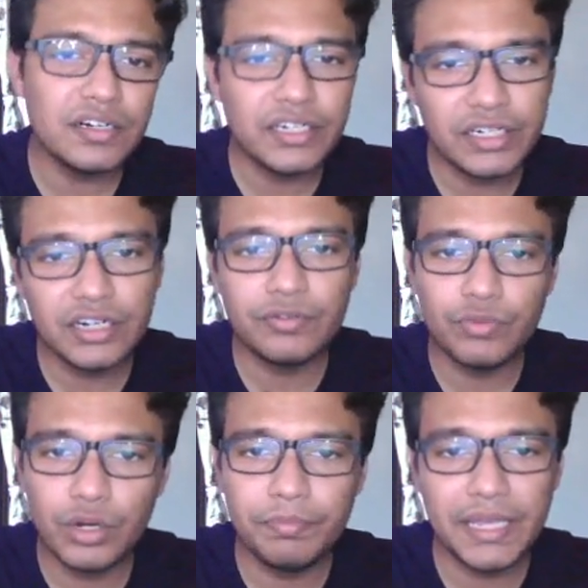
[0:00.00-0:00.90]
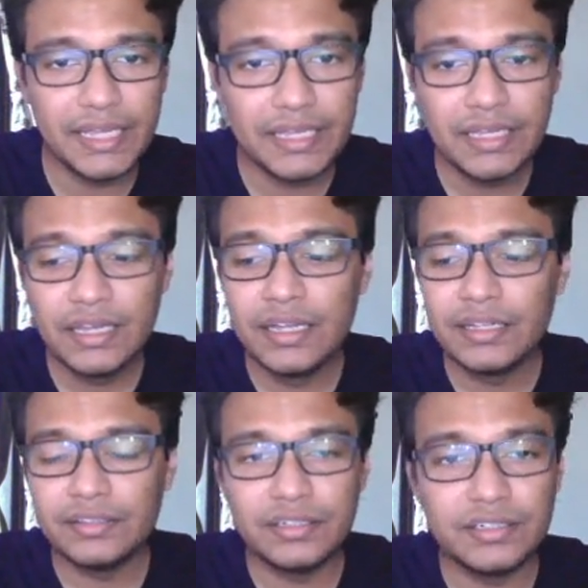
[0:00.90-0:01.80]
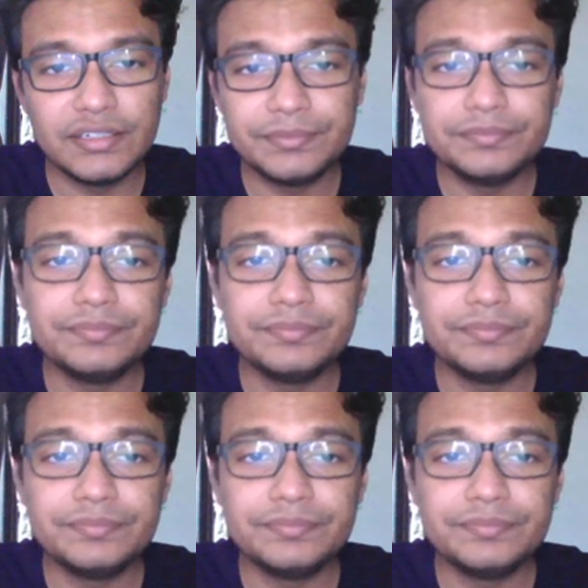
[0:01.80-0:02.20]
here would be the